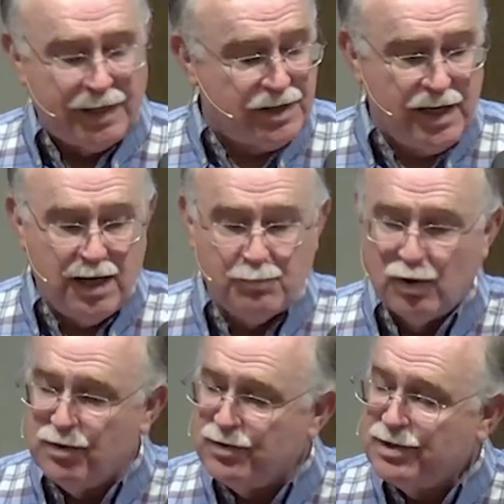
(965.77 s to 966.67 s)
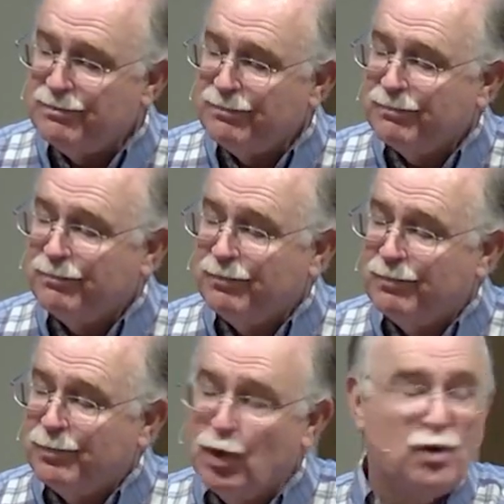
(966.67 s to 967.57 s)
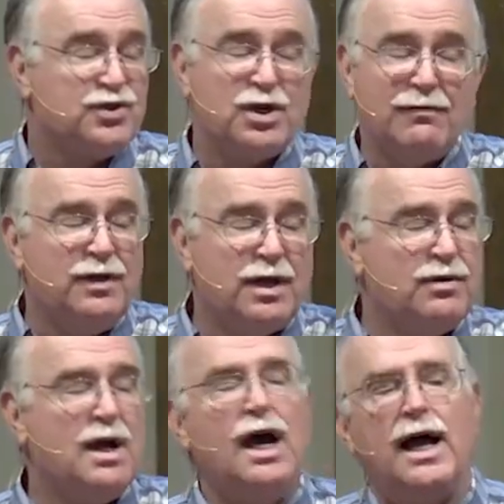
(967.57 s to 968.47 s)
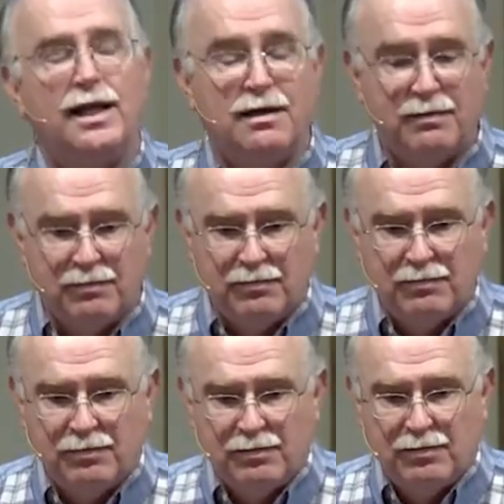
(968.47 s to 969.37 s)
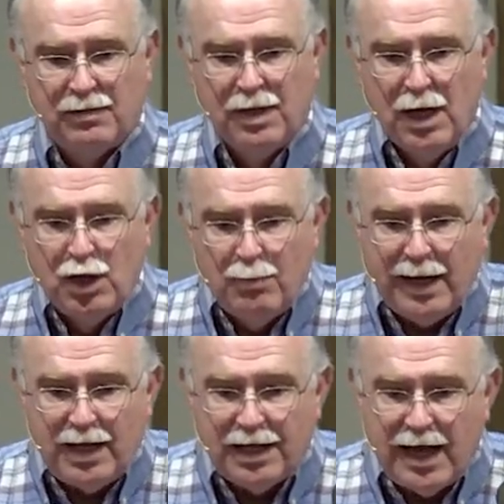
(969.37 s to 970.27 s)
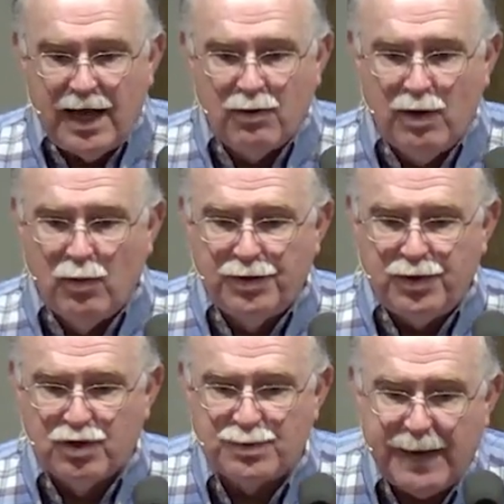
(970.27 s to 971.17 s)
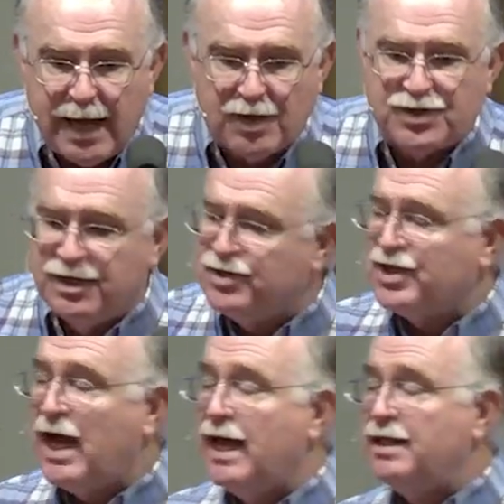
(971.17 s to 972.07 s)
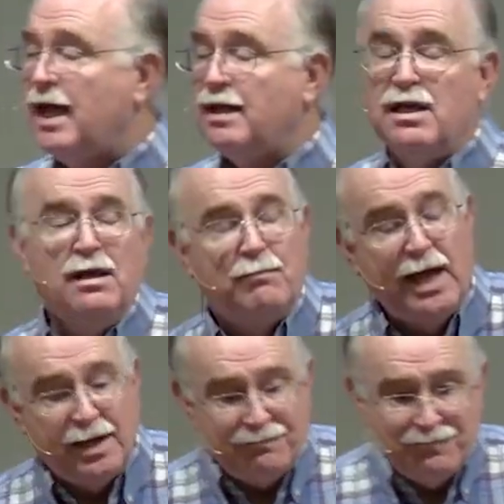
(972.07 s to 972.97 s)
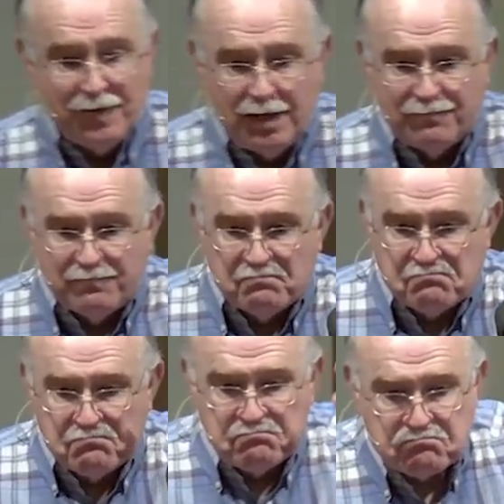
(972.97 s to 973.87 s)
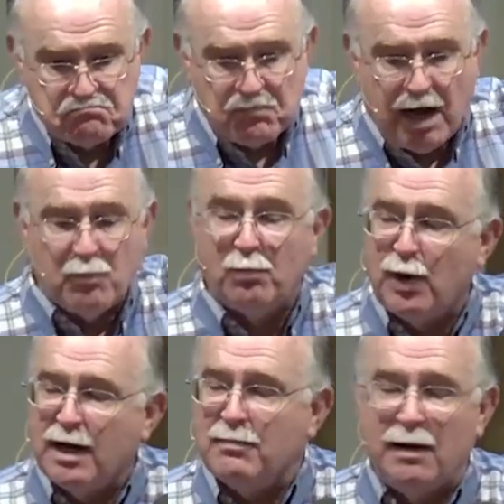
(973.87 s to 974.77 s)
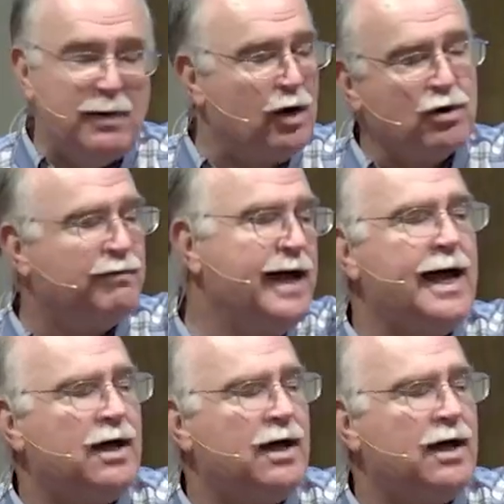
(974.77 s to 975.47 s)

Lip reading: like the Hebrews, you're going to serve another God. You may get angry with your spouse and decide that, man, I'm going to break my marital